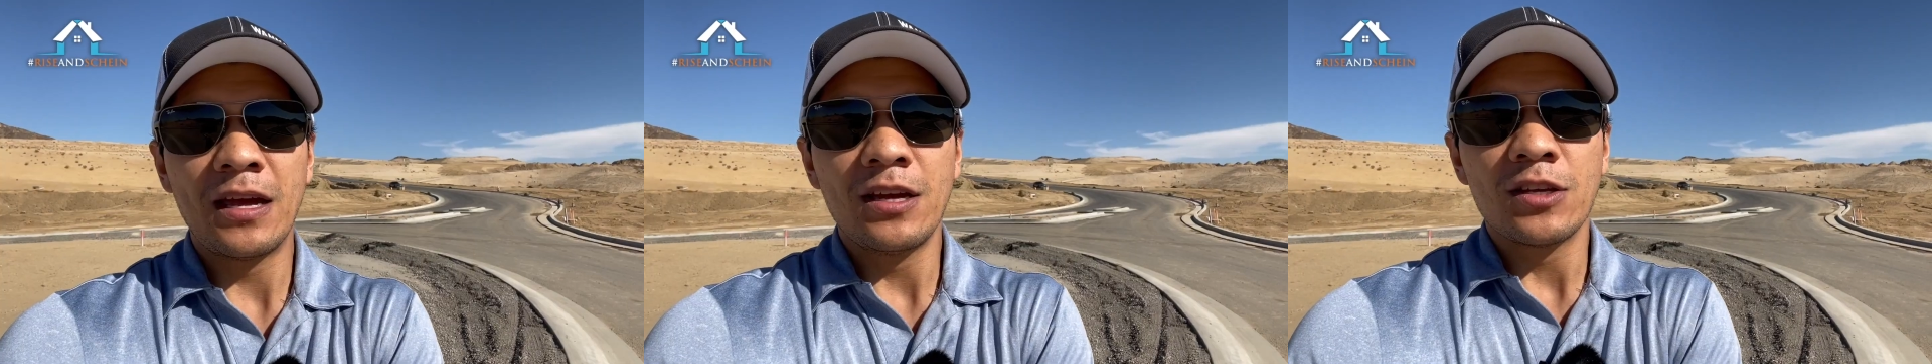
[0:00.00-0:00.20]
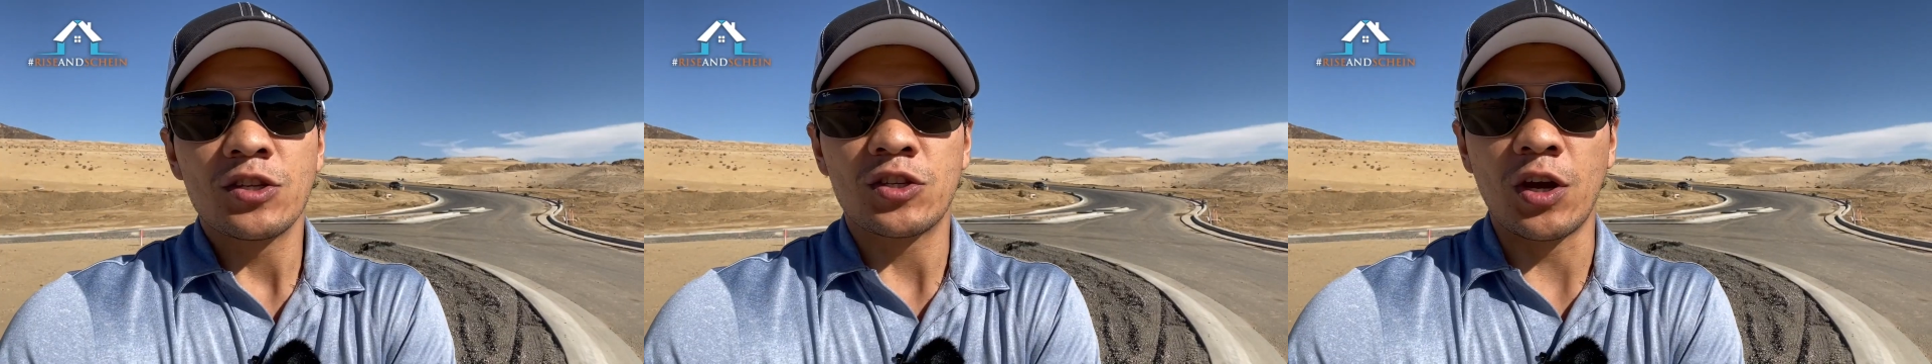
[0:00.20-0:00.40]

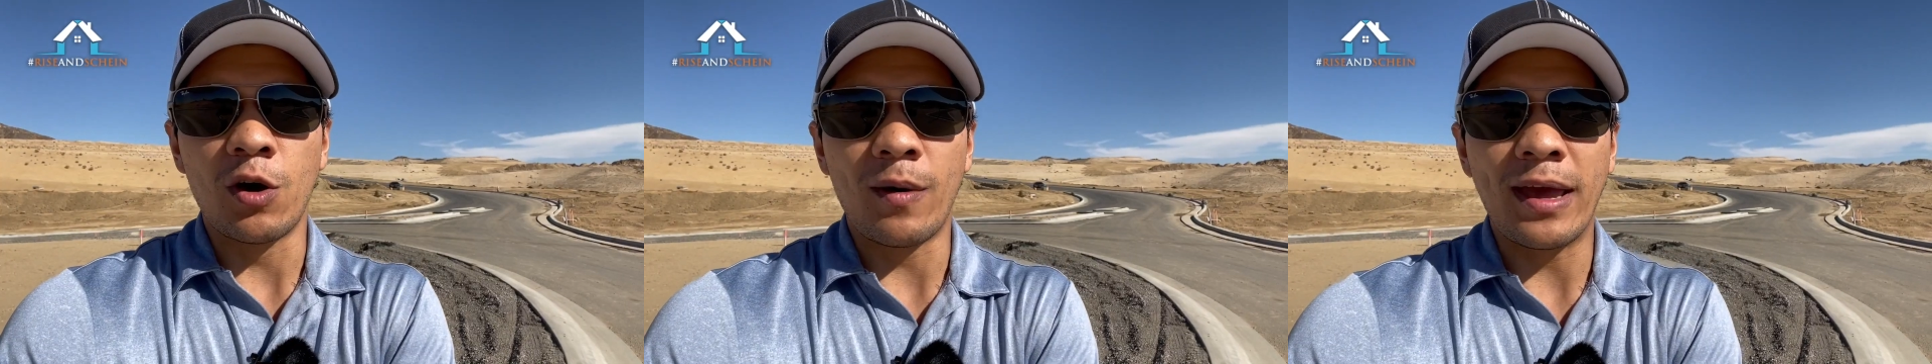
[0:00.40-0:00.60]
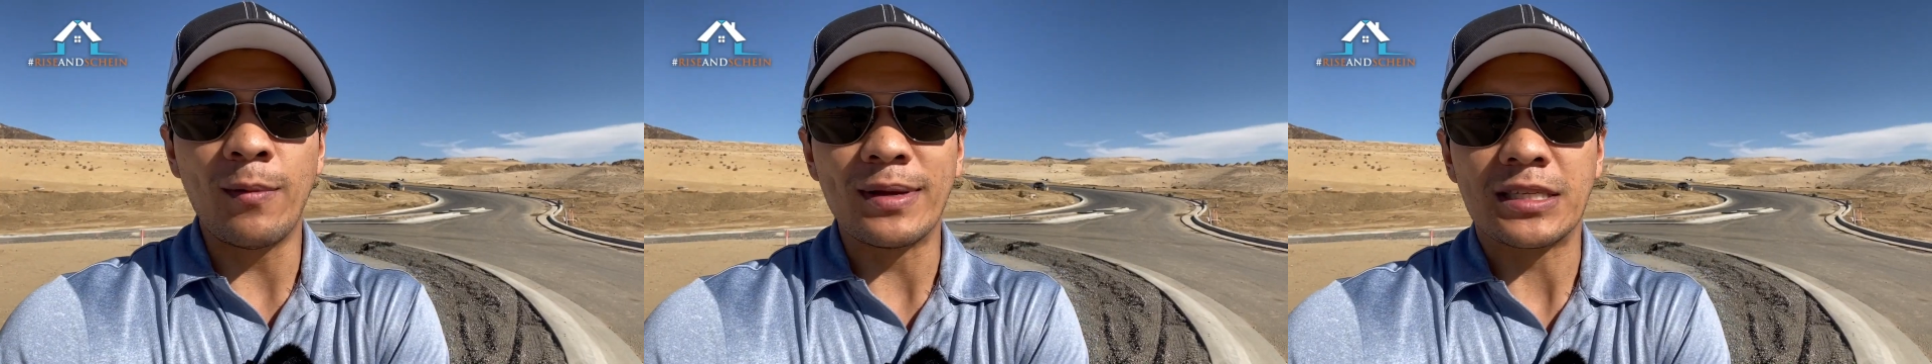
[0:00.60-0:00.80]
So
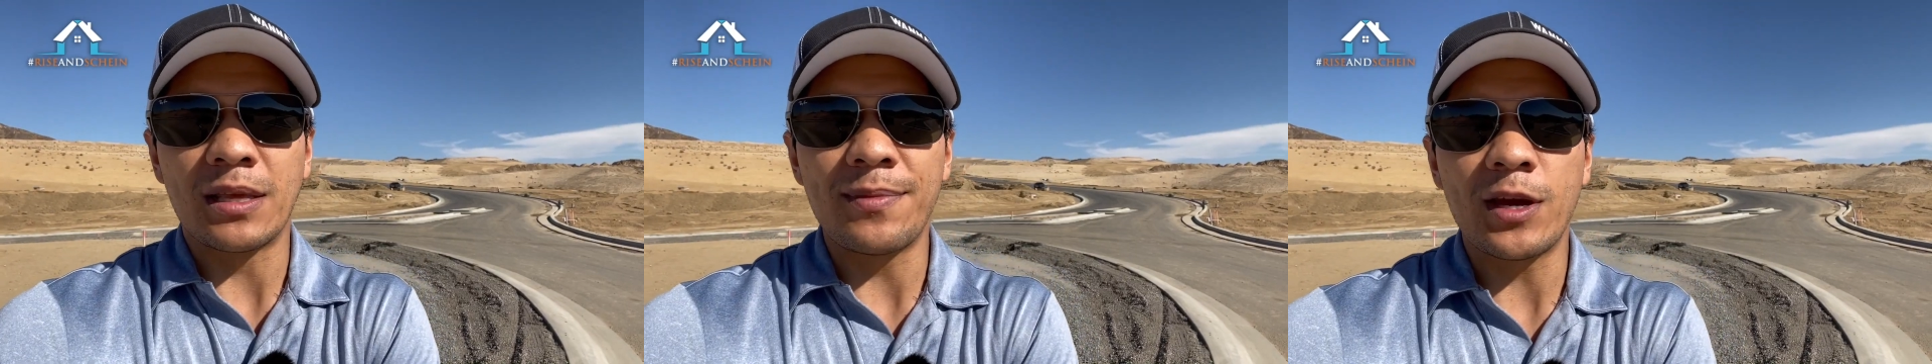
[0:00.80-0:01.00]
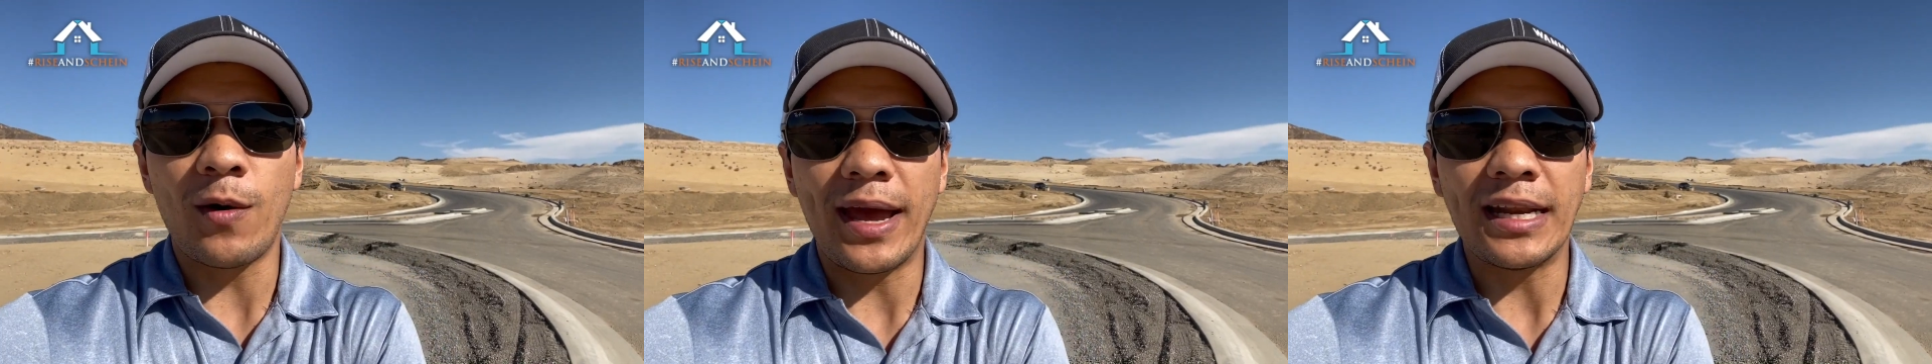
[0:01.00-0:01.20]
anyways, let
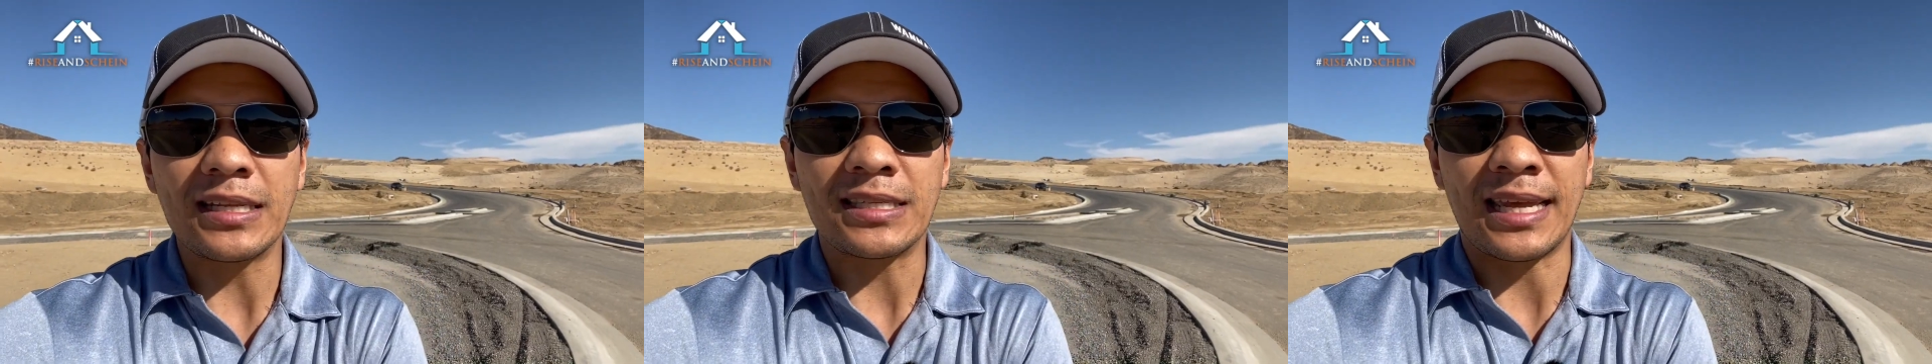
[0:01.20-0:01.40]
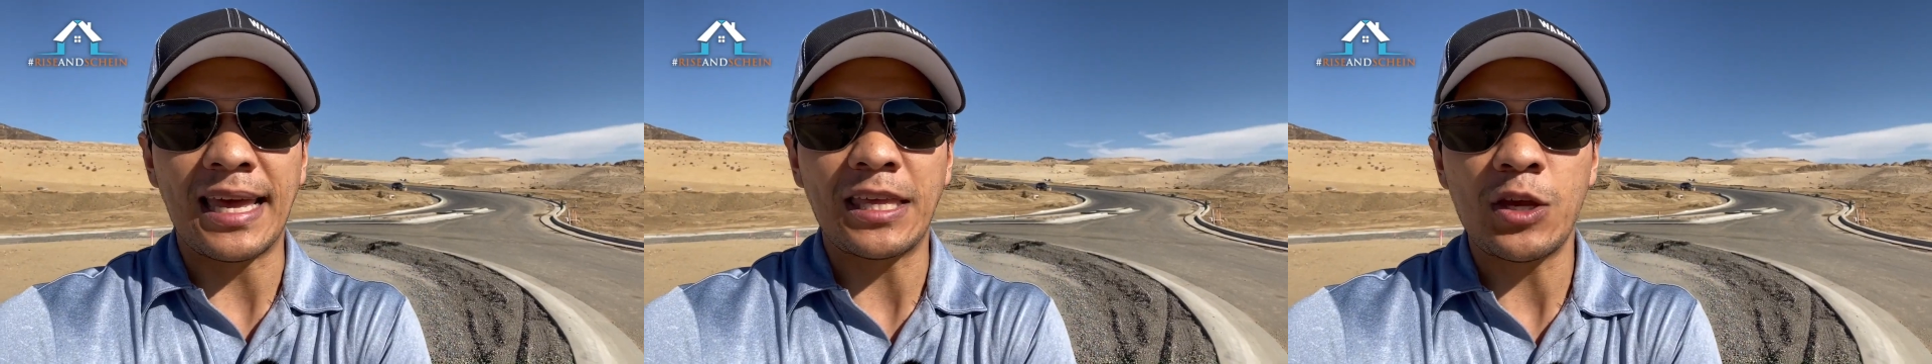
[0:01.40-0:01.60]
me go ahead and
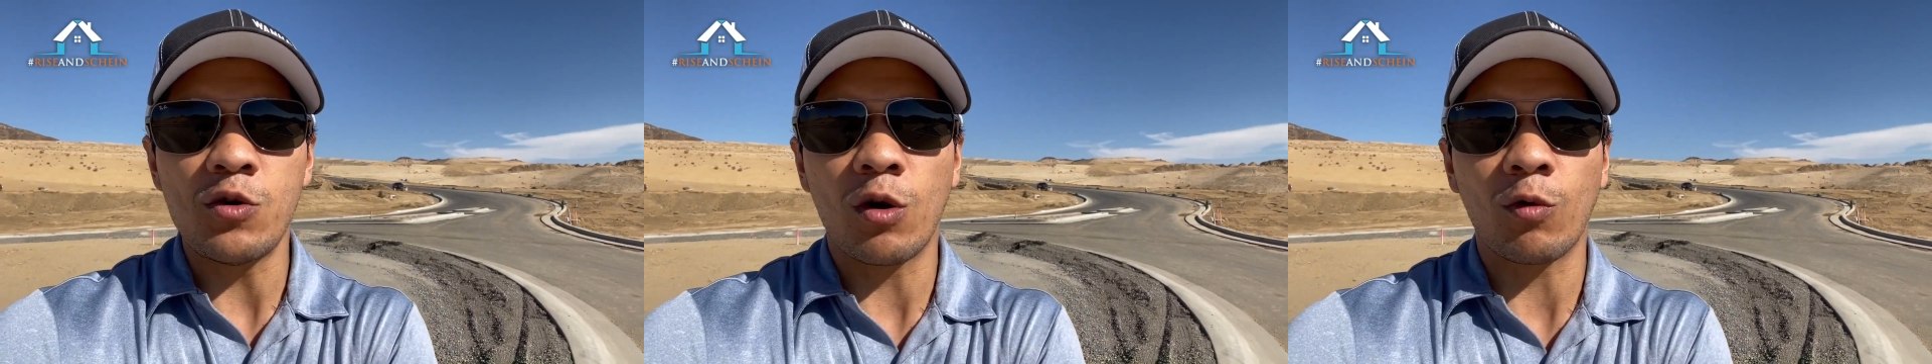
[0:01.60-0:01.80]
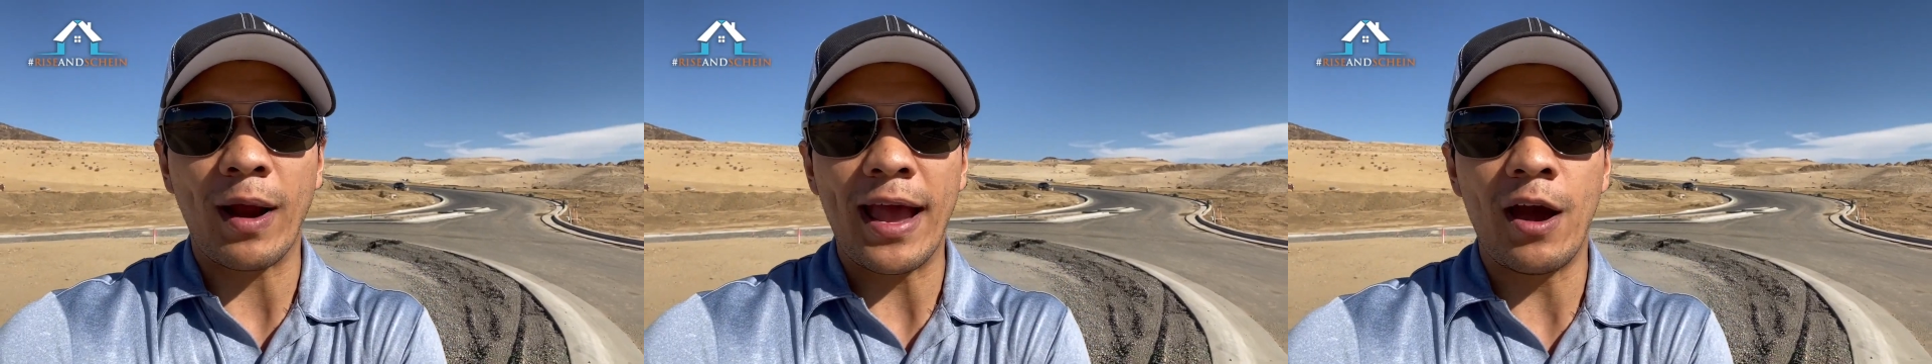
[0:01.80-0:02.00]
take you
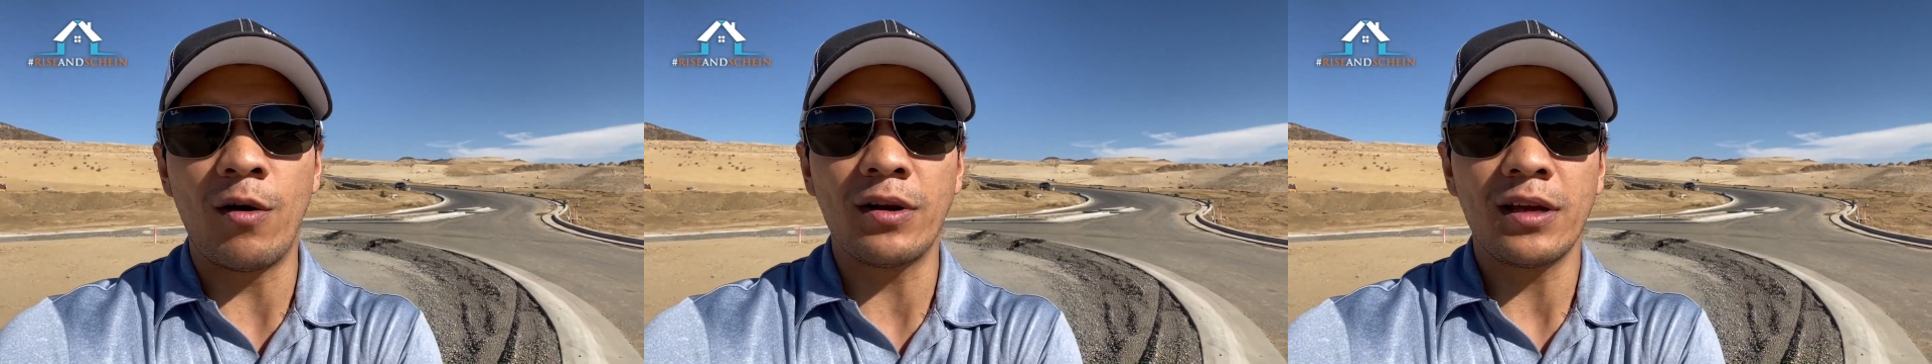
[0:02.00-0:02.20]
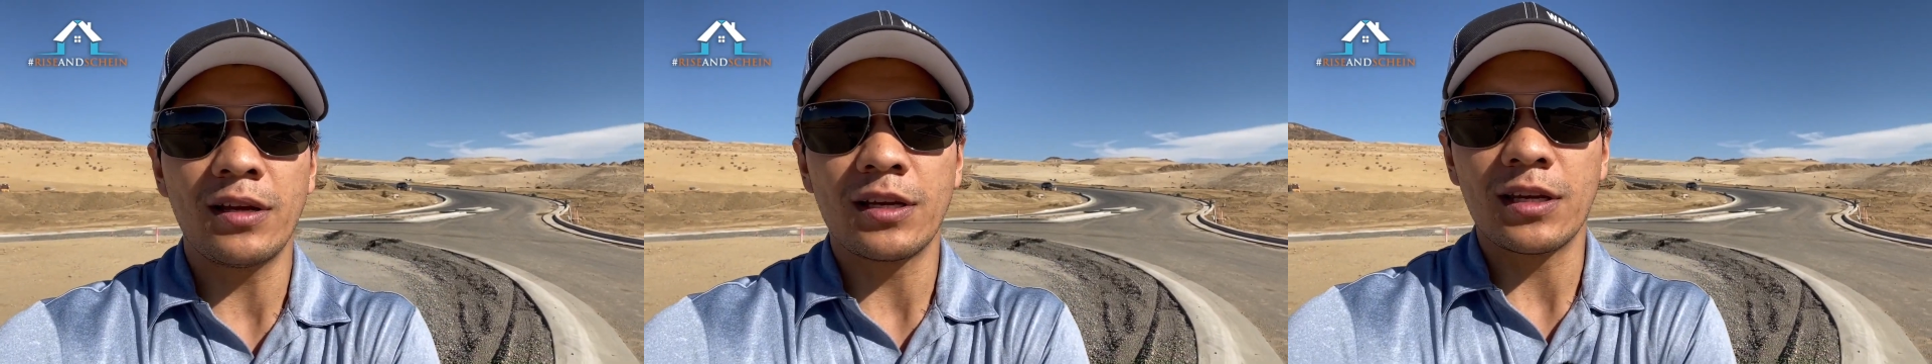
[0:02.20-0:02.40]
around,